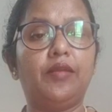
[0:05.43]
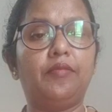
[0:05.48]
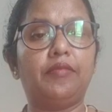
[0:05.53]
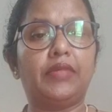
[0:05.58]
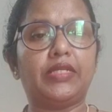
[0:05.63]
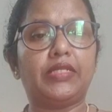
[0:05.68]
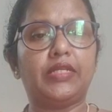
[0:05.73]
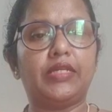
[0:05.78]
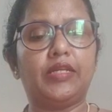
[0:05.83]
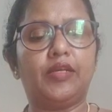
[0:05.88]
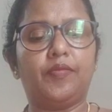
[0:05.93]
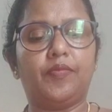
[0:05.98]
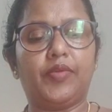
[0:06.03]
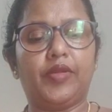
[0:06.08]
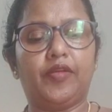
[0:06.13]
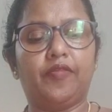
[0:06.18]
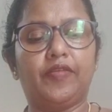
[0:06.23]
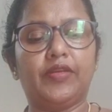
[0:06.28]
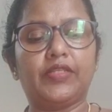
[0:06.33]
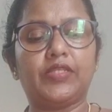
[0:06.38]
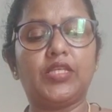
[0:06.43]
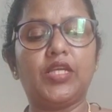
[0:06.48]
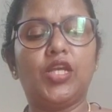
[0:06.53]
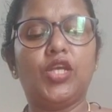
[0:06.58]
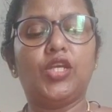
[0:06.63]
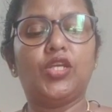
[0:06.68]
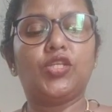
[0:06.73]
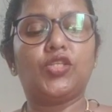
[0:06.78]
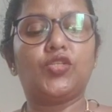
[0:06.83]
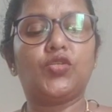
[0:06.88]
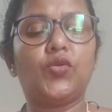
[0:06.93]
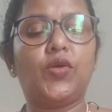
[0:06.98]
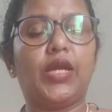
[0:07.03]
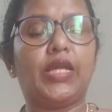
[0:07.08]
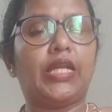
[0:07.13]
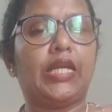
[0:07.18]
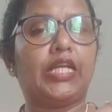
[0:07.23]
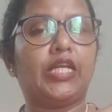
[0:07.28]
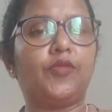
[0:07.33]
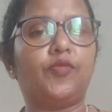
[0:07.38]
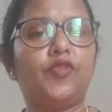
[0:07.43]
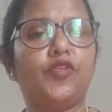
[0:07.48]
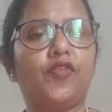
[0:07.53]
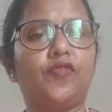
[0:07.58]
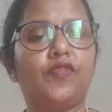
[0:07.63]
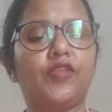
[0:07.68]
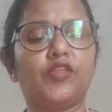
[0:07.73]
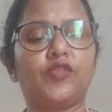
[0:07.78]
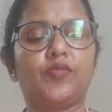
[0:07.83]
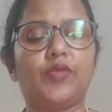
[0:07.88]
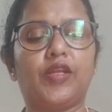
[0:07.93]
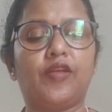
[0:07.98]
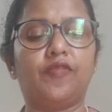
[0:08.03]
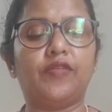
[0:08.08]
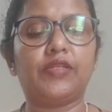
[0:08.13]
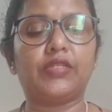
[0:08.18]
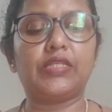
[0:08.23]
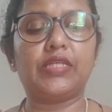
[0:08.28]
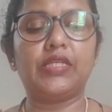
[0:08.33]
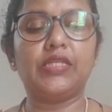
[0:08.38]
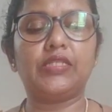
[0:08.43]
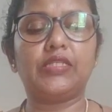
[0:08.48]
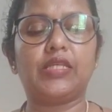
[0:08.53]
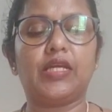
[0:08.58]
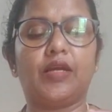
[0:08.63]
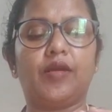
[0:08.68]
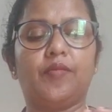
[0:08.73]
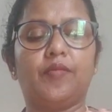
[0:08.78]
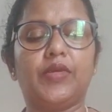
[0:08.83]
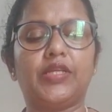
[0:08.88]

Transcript: maternal pelvis. So anatomy of this pelvis is the